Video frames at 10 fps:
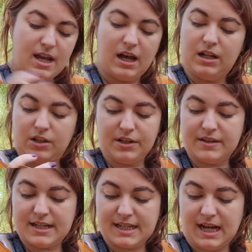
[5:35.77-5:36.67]
A lot of
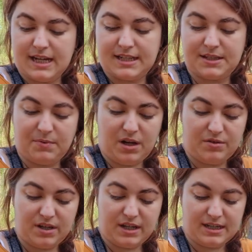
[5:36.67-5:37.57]
these cards as well,
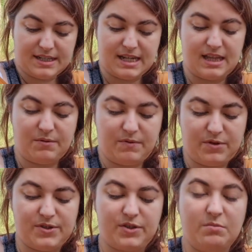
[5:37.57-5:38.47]
you can see that we've
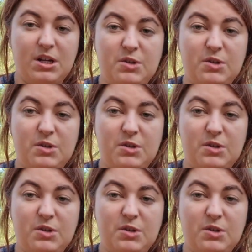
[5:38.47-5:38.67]
got so much